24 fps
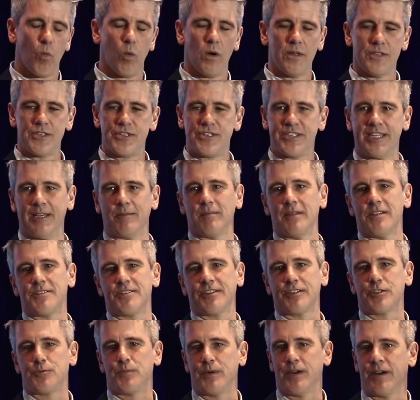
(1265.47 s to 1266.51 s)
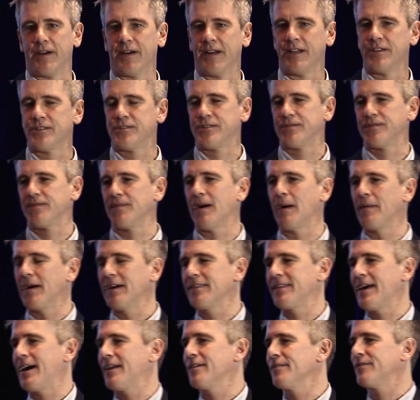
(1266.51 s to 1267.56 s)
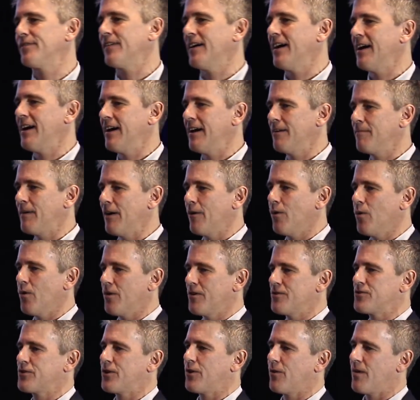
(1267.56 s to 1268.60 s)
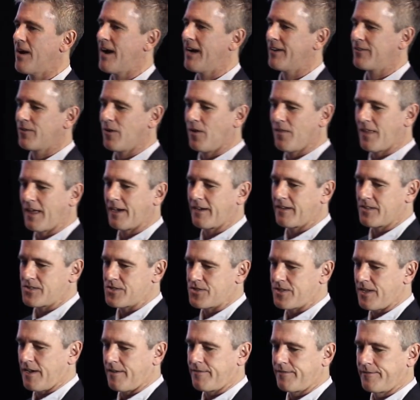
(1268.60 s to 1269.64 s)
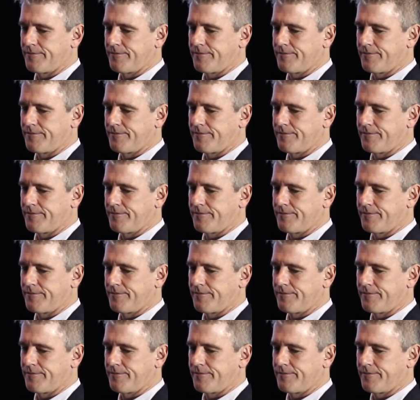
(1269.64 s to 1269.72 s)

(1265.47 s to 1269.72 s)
one seamless experience? I'm identified, my order's correct, all that good stuff.